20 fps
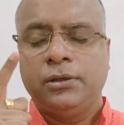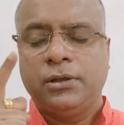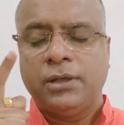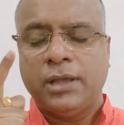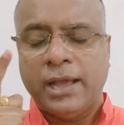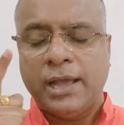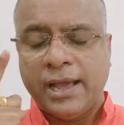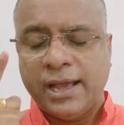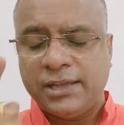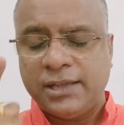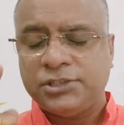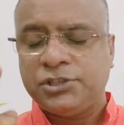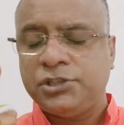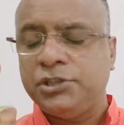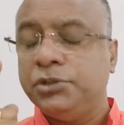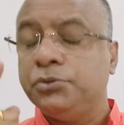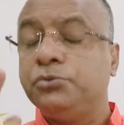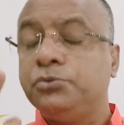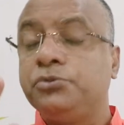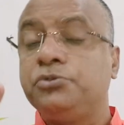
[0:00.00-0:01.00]
As
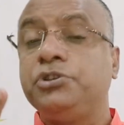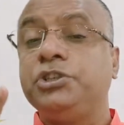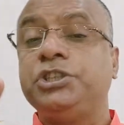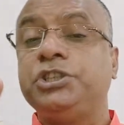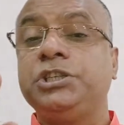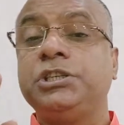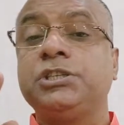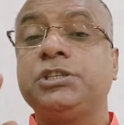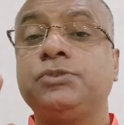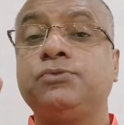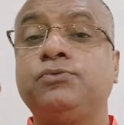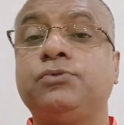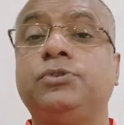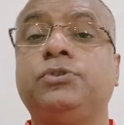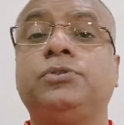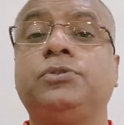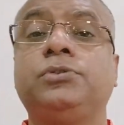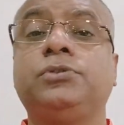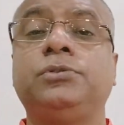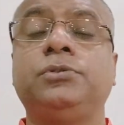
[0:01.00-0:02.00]
nutritious
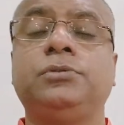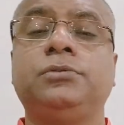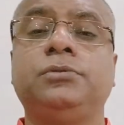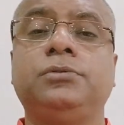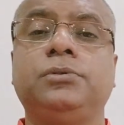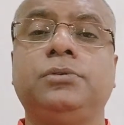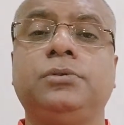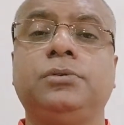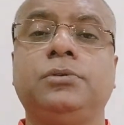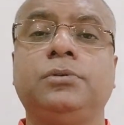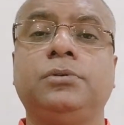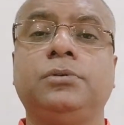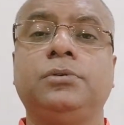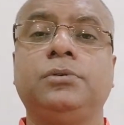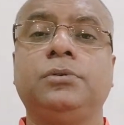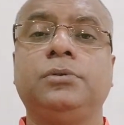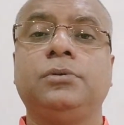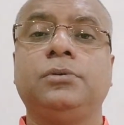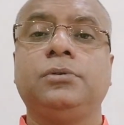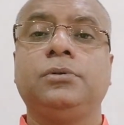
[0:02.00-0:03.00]
food,
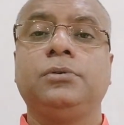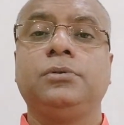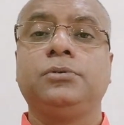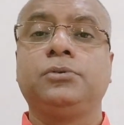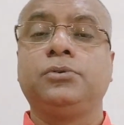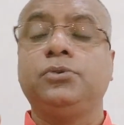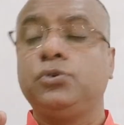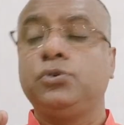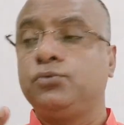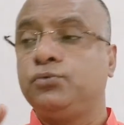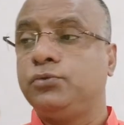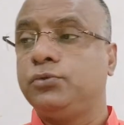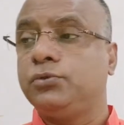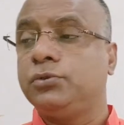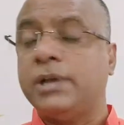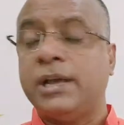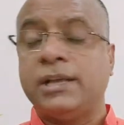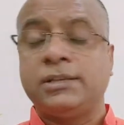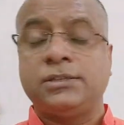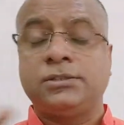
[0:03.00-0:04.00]
good
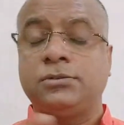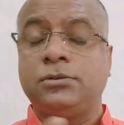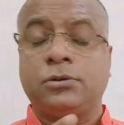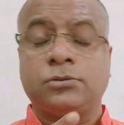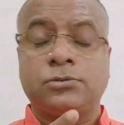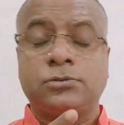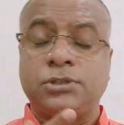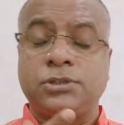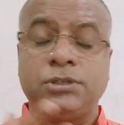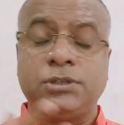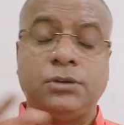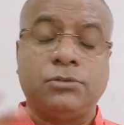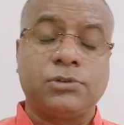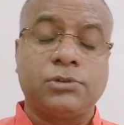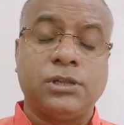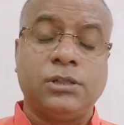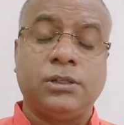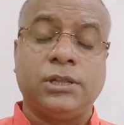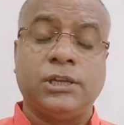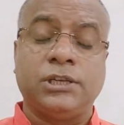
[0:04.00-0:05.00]
food, as doctors now
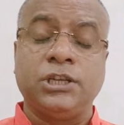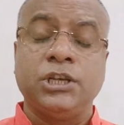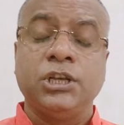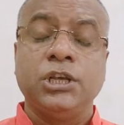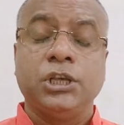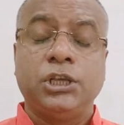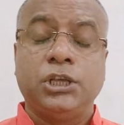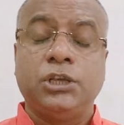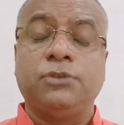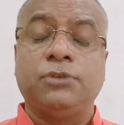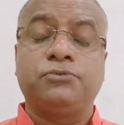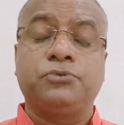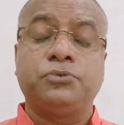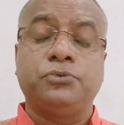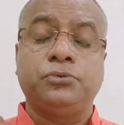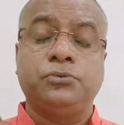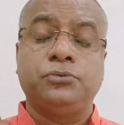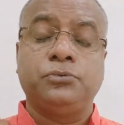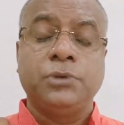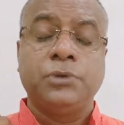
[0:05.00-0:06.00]
tell that you have
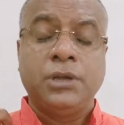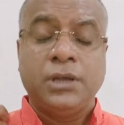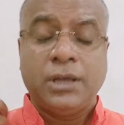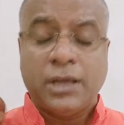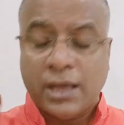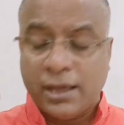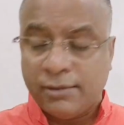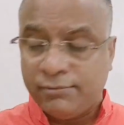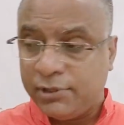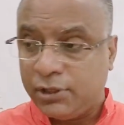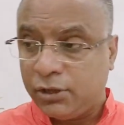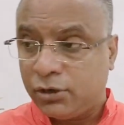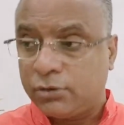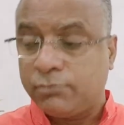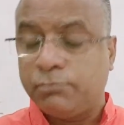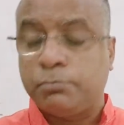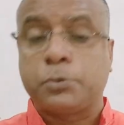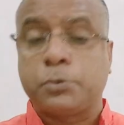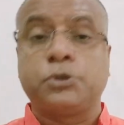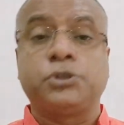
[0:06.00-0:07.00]
to have a lot
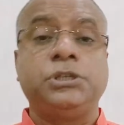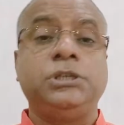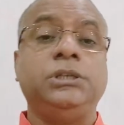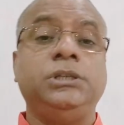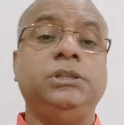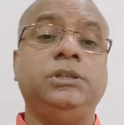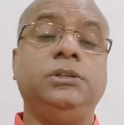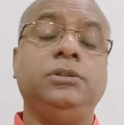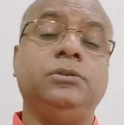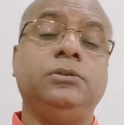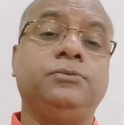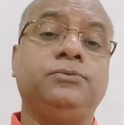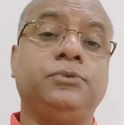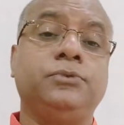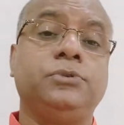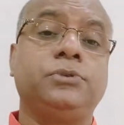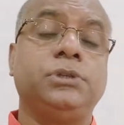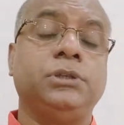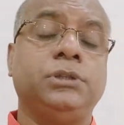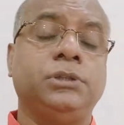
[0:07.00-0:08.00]
of protein in your
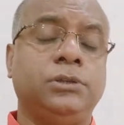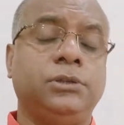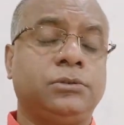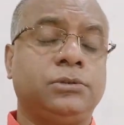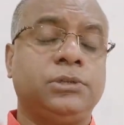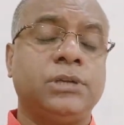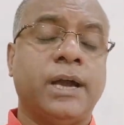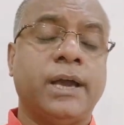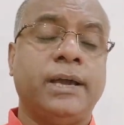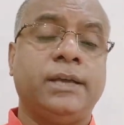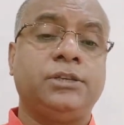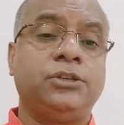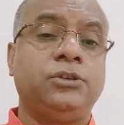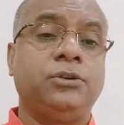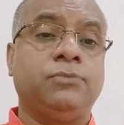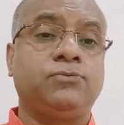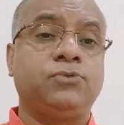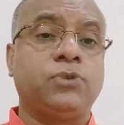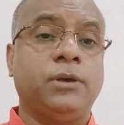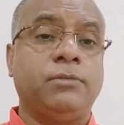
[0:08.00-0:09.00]
food, in your diet, you
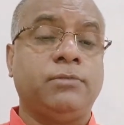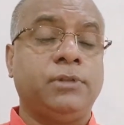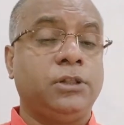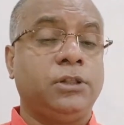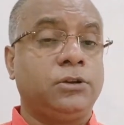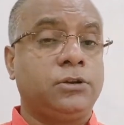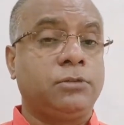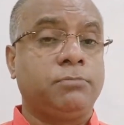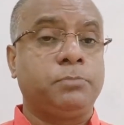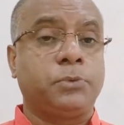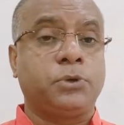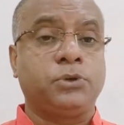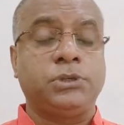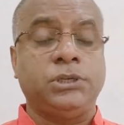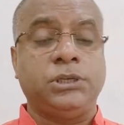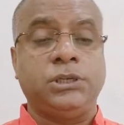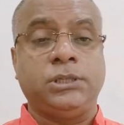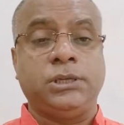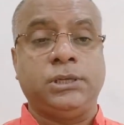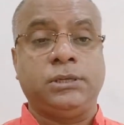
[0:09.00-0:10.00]
have to have a lot of
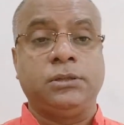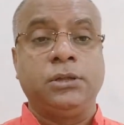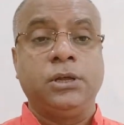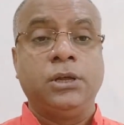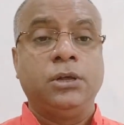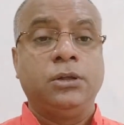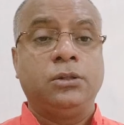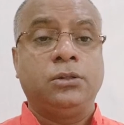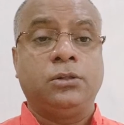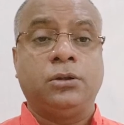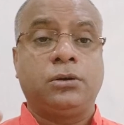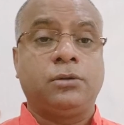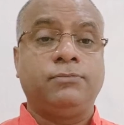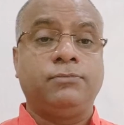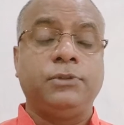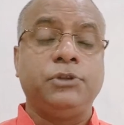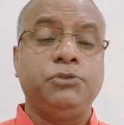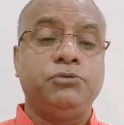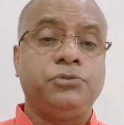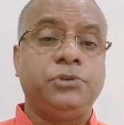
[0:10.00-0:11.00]
protein and a lot of
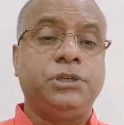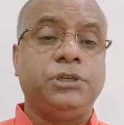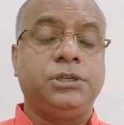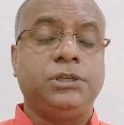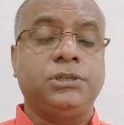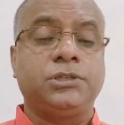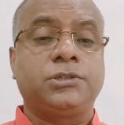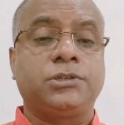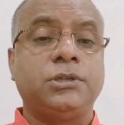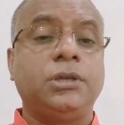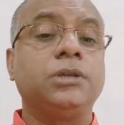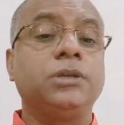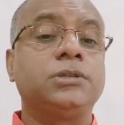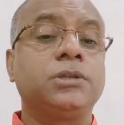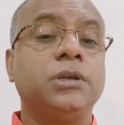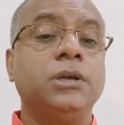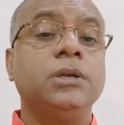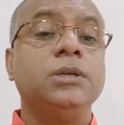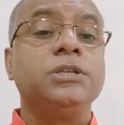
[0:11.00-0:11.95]
nutritious things.